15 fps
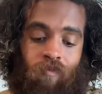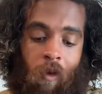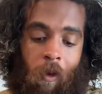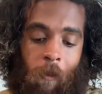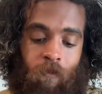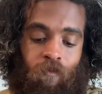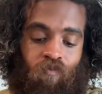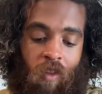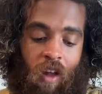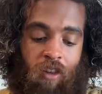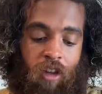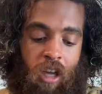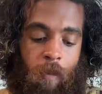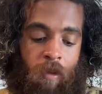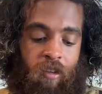Well, I
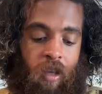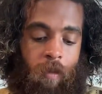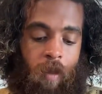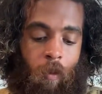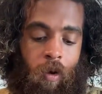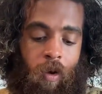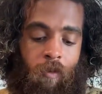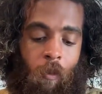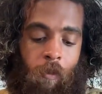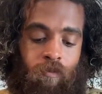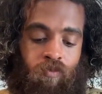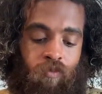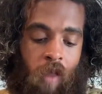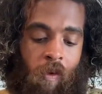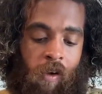thought about that. I'm like, what if,
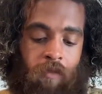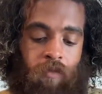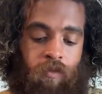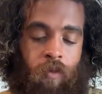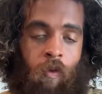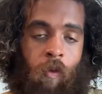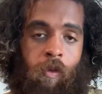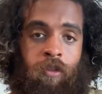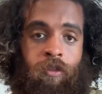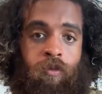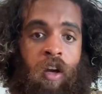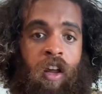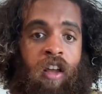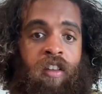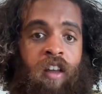if I
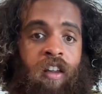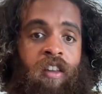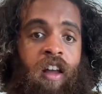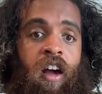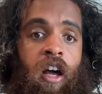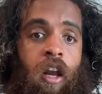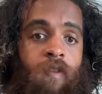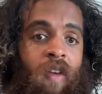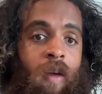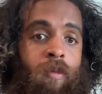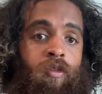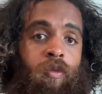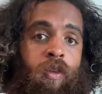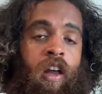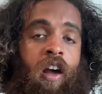when I get like that kind of
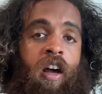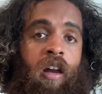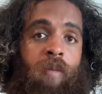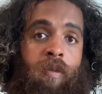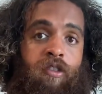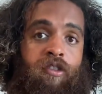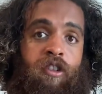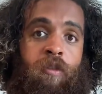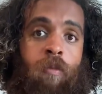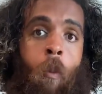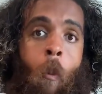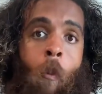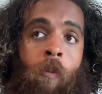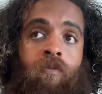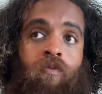famous with that kind of budget,
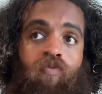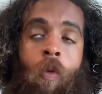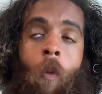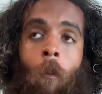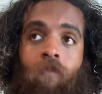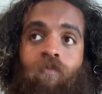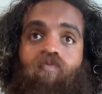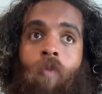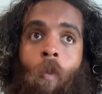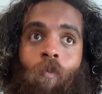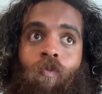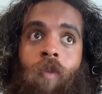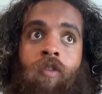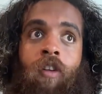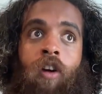
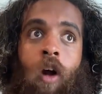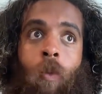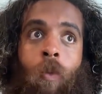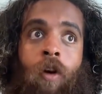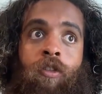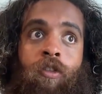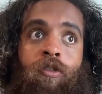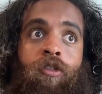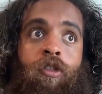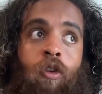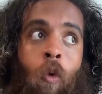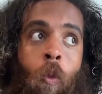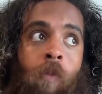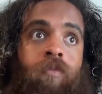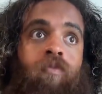I think I will just
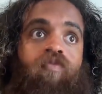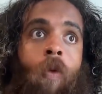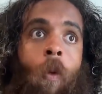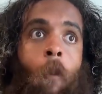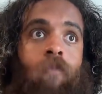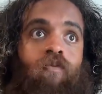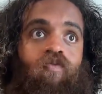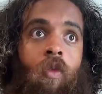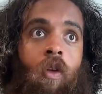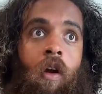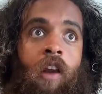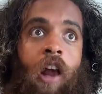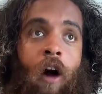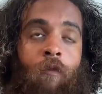do an